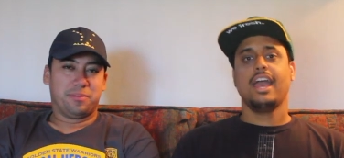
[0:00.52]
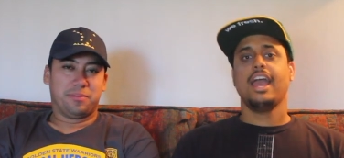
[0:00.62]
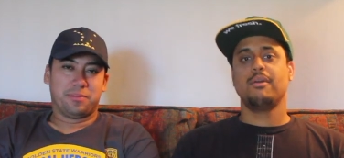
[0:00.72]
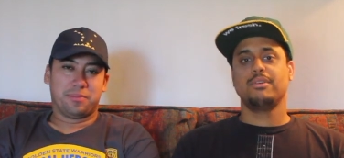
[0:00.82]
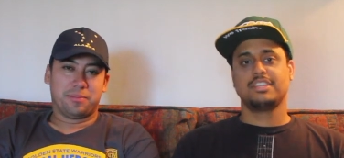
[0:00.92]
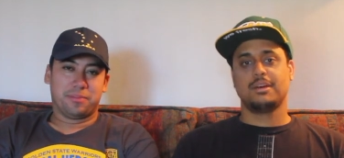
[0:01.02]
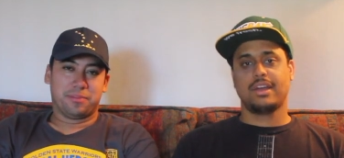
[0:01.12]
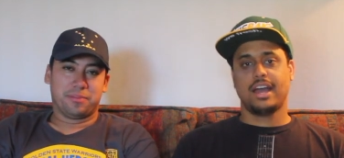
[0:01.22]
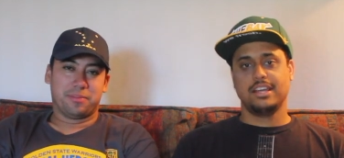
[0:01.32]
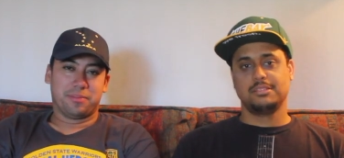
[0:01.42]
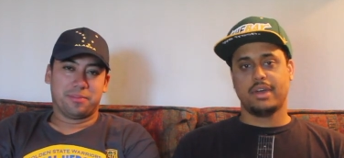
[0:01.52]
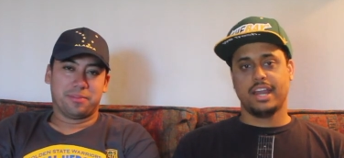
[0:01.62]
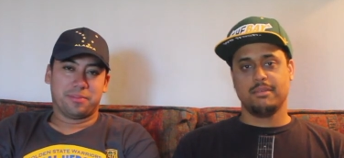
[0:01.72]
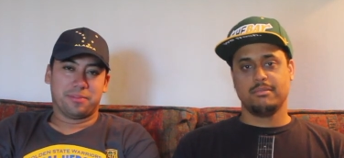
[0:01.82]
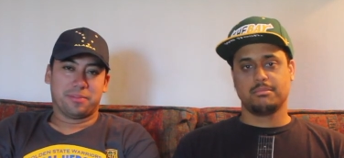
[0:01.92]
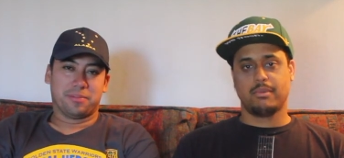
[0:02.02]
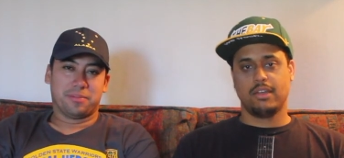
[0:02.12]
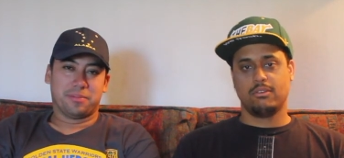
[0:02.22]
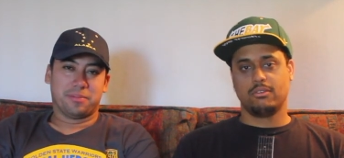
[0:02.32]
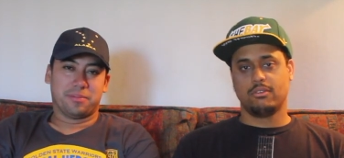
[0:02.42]
Speaker 1: Hey, what's up guys? My name is
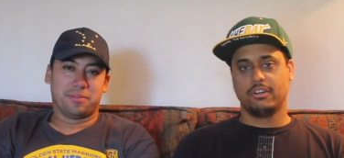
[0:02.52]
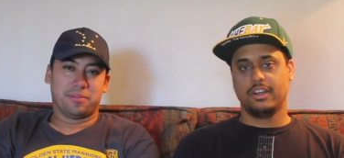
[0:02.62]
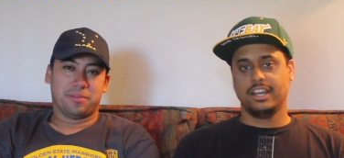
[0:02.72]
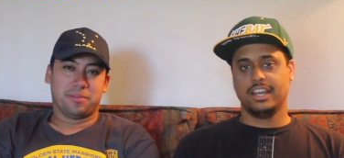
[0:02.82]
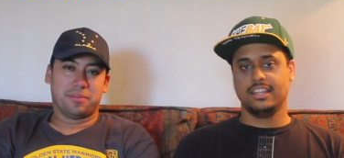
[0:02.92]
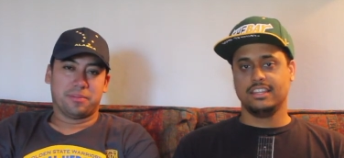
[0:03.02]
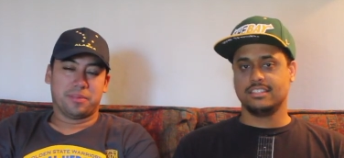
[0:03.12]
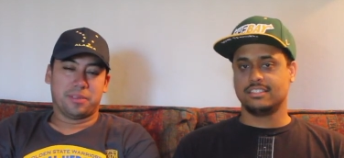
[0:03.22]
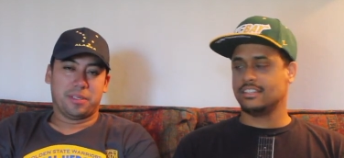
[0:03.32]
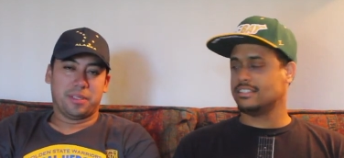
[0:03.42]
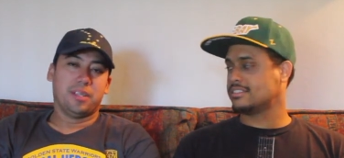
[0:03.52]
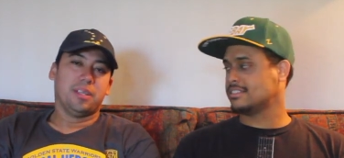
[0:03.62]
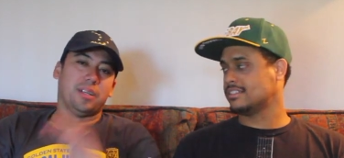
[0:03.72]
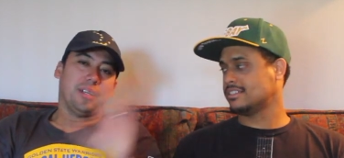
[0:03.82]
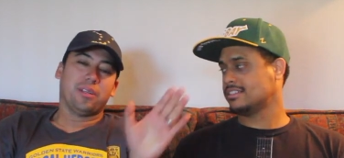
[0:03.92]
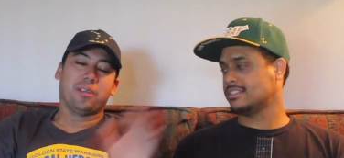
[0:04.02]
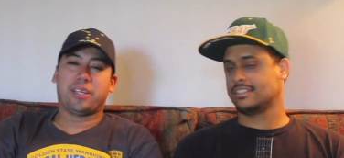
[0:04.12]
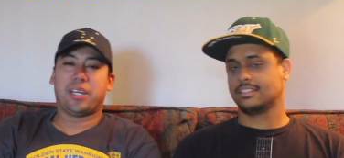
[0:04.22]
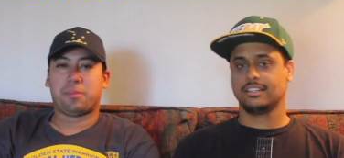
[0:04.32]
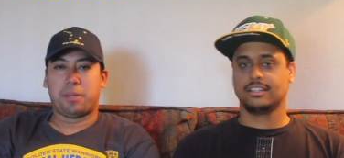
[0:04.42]
Michael Blorin and this is...
Speaker 2: Hello you
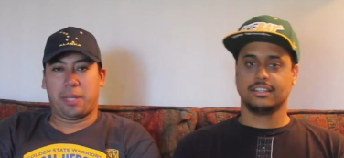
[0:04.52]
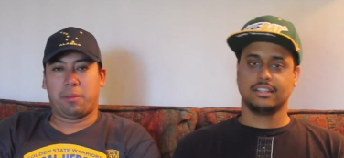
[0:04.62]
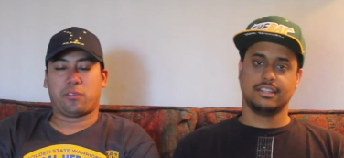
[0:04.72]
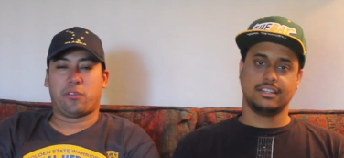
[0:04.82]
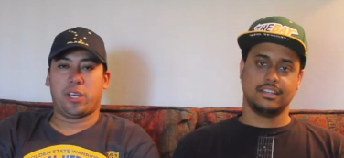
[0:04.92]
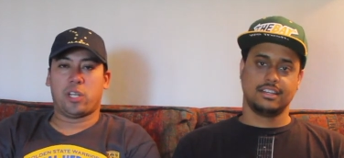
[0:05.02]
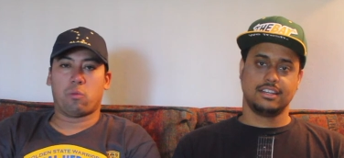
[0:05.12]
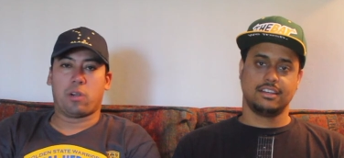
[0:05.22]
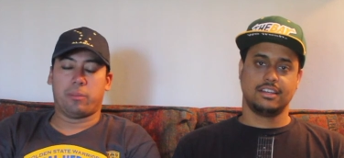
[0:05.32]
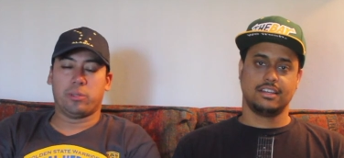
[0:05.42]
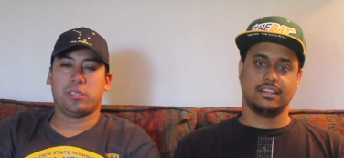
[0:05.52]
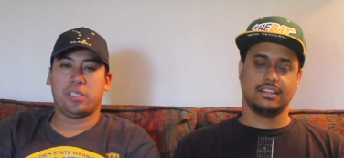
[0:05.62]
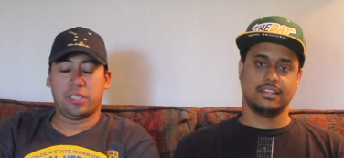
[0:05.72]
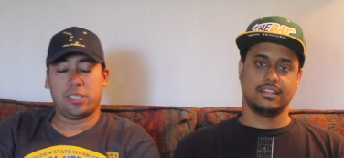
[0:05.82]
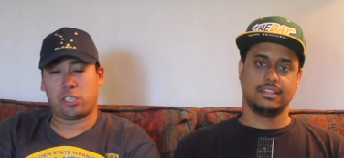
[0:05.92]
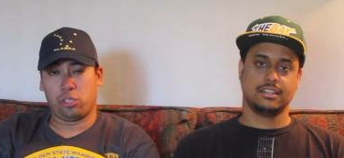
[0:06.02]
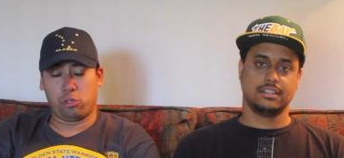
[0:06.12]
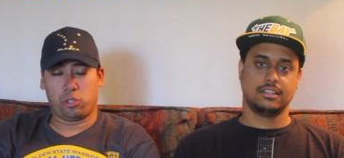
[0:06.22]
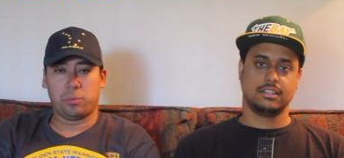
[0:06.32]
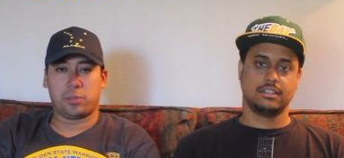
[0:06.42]
guys, my name is Fernando Ramos and in this
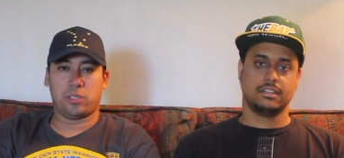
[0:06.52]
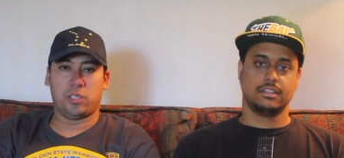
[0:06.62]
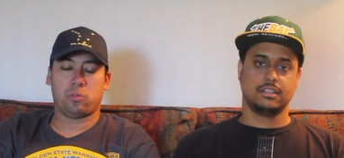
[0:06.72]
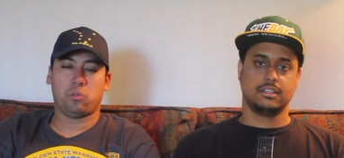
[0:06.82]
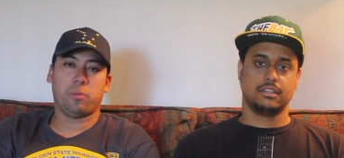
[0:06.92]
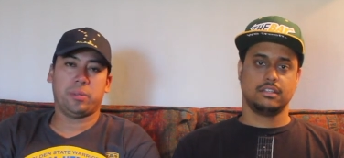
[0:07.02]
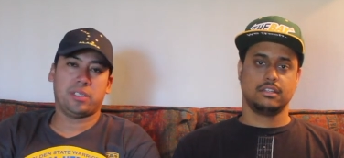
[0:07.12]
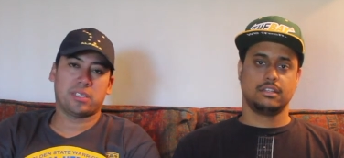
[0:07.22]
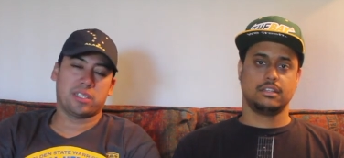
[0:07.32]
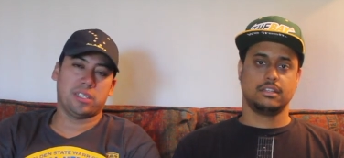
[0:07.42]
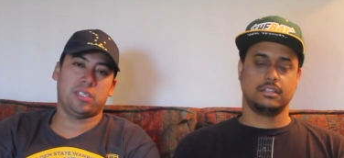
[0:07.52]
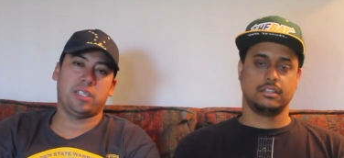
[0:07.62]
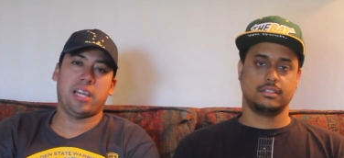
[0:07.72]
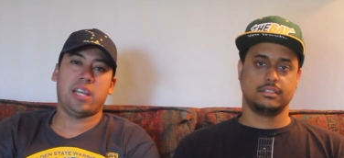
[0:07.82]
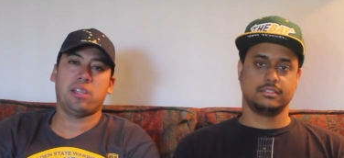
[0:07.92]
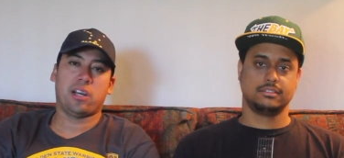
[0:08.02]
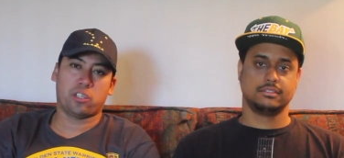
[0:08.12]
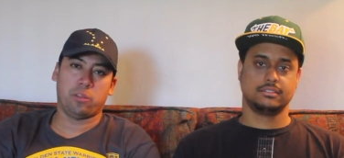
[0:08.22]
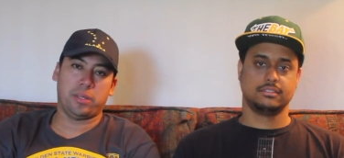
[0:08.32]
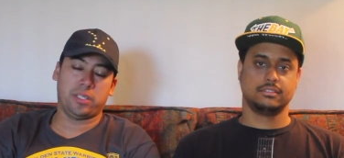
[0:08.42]
YouTube series we'll be discussing and
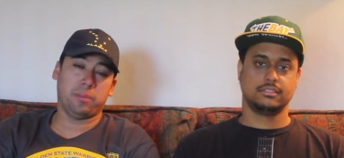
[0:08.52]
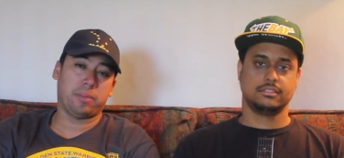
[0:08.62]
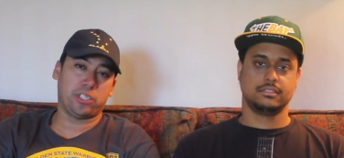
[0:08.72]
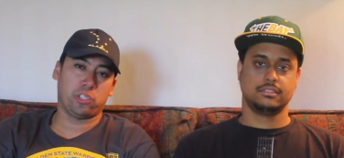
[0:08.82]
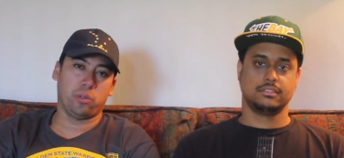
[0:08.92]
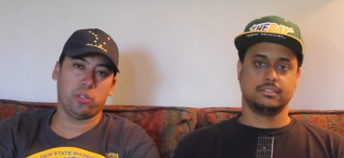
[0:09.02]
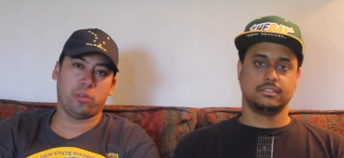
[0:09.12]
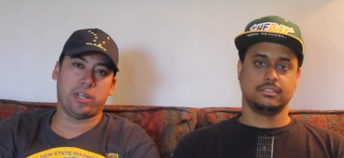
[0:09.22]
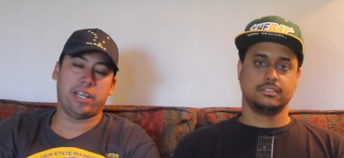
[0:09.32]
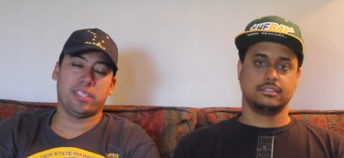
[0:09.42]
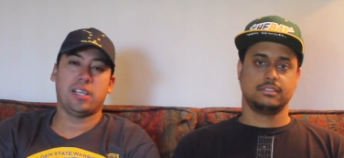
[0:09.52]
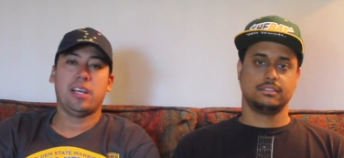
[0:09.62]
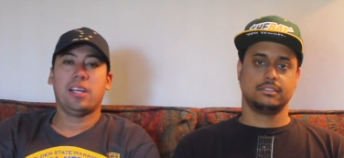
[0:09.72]
documenting by showing you guys